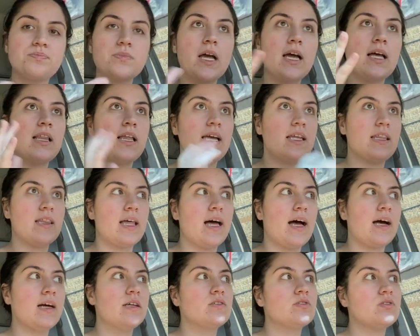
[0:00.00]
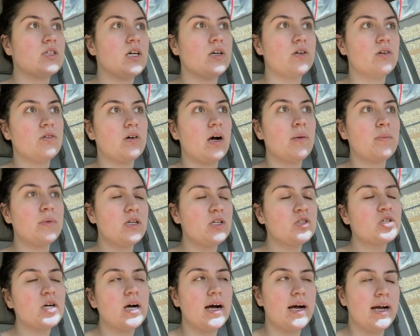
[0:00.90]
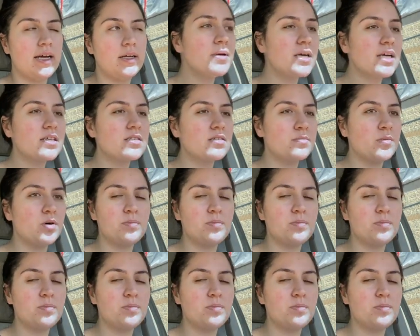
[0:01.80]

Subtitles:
I like that. So I'm going to try because I'm